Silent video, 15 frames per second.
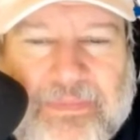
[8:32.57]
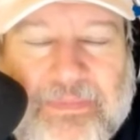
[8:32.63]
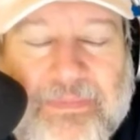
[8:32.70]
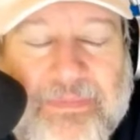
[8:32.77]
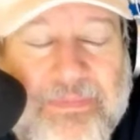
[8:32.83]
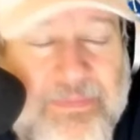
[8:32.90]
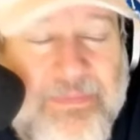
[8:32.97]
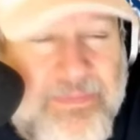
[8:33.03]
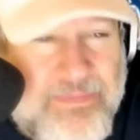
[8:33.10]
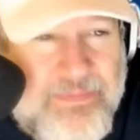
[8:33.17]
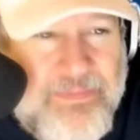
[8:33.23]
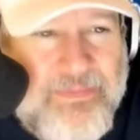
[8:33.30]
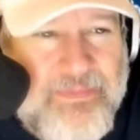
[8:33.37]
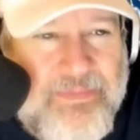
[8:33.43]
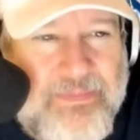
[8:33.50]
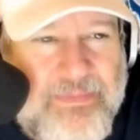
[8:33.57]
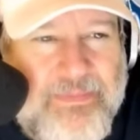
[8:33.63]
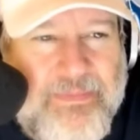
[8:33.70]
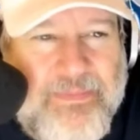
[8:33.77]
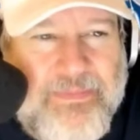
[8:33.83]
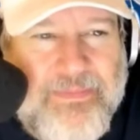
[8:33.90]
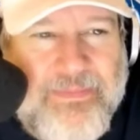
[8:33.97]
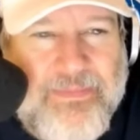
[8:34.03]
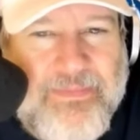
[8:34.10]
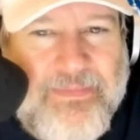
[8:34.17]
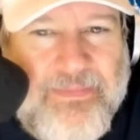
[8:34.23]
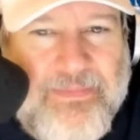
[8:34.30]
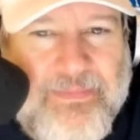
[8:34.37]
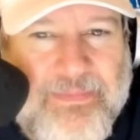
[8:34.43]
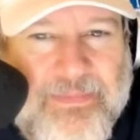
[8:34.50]

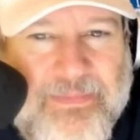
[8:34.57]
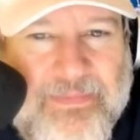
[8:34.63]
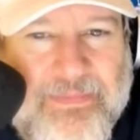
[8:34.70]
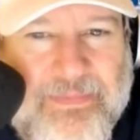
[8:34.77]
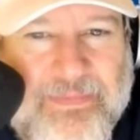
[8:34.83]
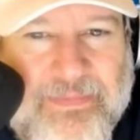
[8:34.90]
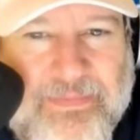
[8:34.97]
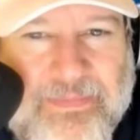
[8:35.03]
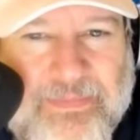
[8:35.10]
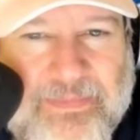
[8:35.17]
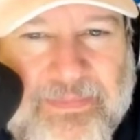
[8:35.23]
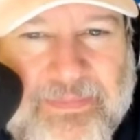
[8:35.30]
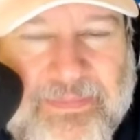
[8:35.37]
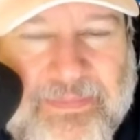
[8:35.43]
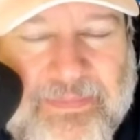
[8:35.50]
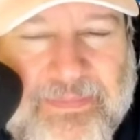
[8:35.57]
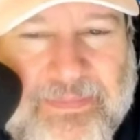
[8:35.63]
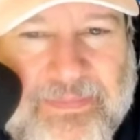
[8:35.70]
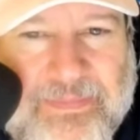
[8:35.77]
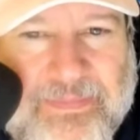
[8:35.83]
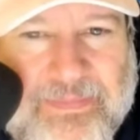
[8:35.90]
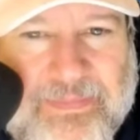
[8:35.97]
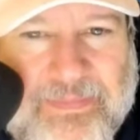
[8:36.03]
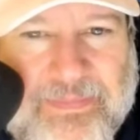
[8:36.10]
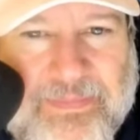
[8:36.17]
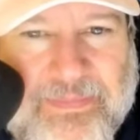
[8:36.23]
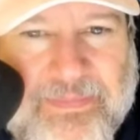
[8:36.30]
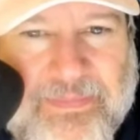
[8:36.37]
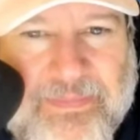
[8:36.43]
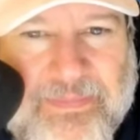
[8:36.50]

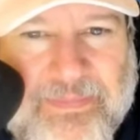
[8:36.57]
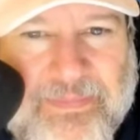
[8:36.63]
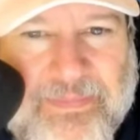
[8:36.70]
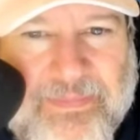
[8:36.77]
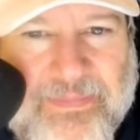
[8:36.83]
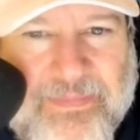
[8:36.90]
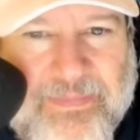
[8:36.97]
The person shown says nothing.